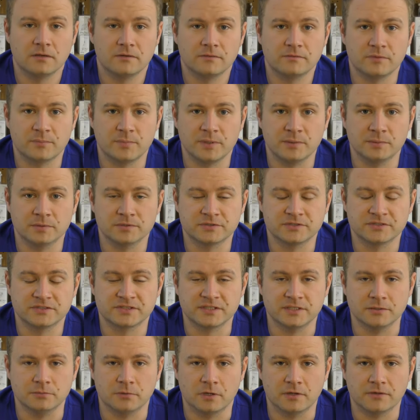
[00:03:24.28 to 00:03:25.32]
for people to
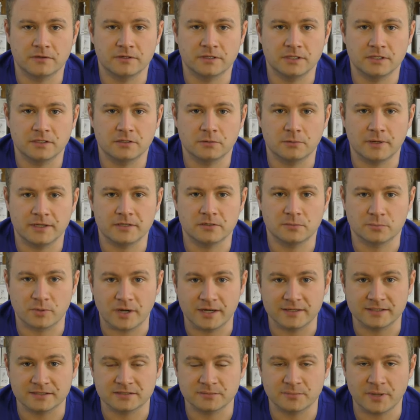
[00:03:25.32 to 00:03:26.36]
see what the Kaweco
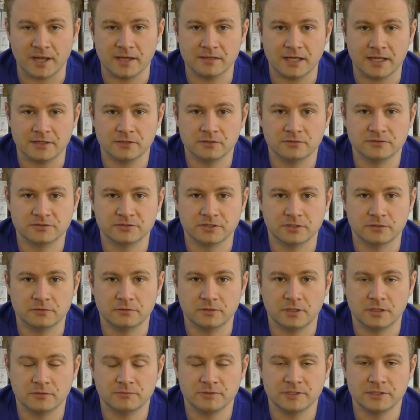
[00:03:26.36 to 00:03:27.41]
brand is about, and
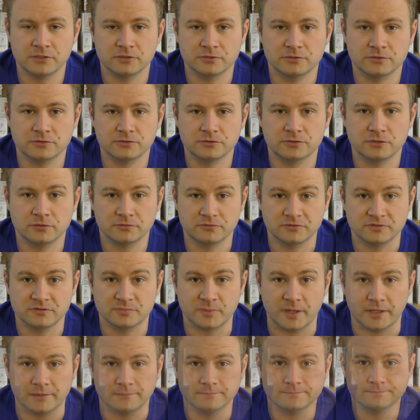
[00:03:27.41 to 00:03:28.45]
also a really good children's
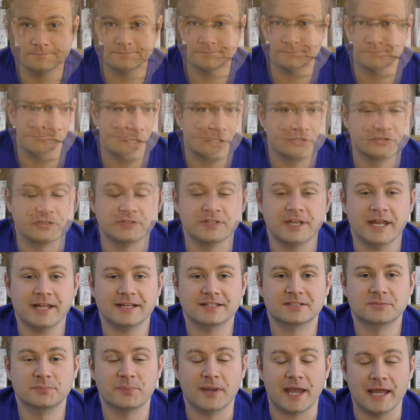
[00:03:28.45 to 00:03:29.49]
pen. So the
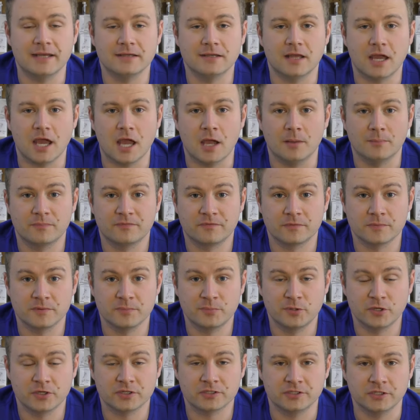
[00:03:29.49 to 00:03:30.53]
next pen up from the
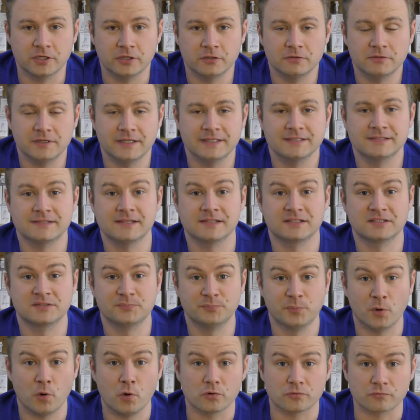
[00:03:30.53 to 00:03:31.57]
Perkio is the
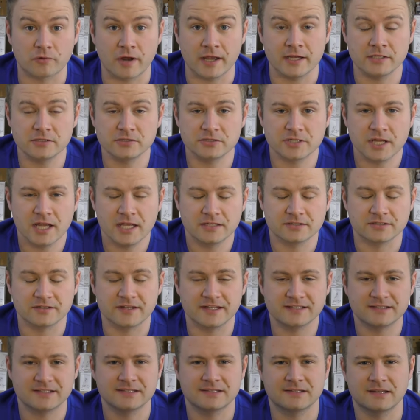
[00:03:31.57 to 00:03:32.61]
Sport range. So
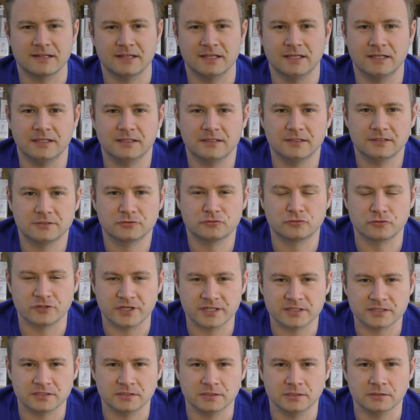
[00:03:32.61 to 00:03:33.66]
this is the
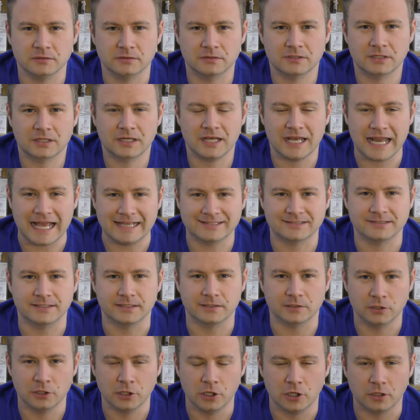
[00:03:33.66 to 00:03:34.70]
traditional
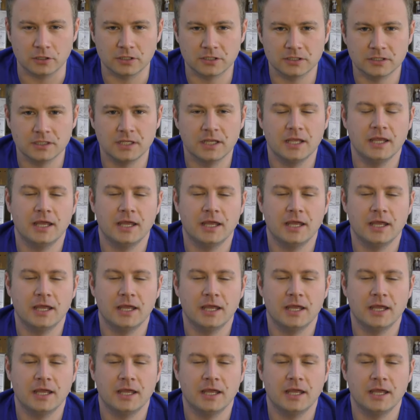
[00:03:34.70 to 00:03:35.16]
classic look